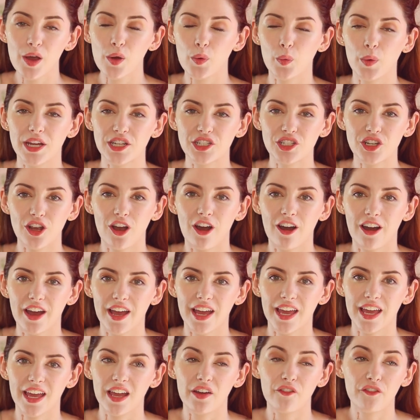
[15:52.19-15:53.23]
which
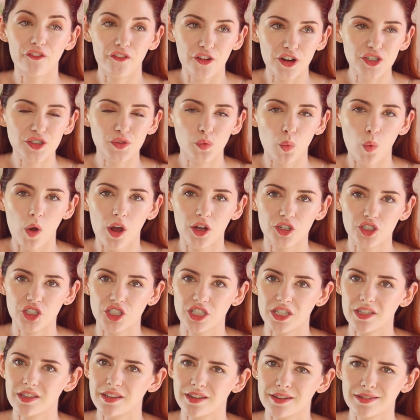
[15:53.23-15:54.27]
I first
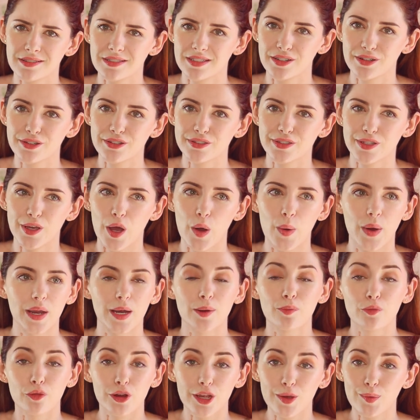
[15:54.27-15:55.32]
watched years and years ago, and
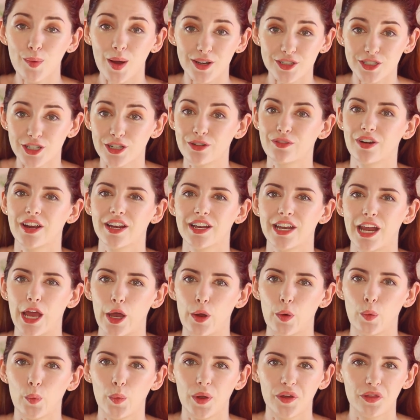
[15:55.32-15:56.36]
I'm rewatching right
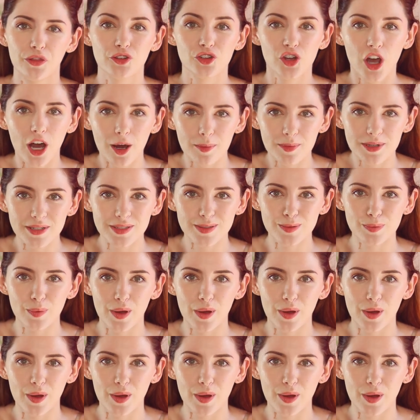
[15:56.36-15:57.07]
now with Thomas.